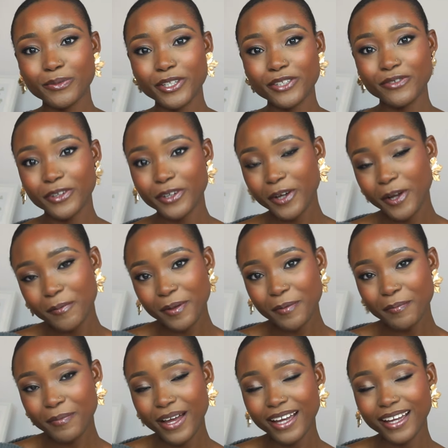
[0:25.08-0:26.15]
much for
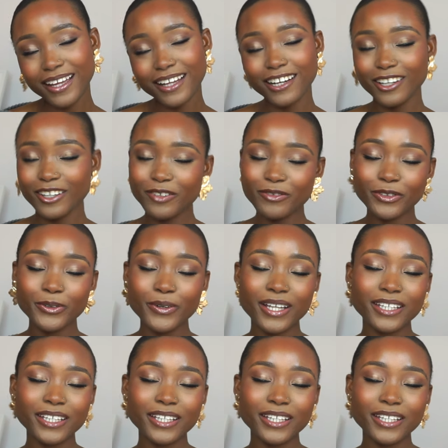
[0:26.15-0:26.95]
coming back. I love you.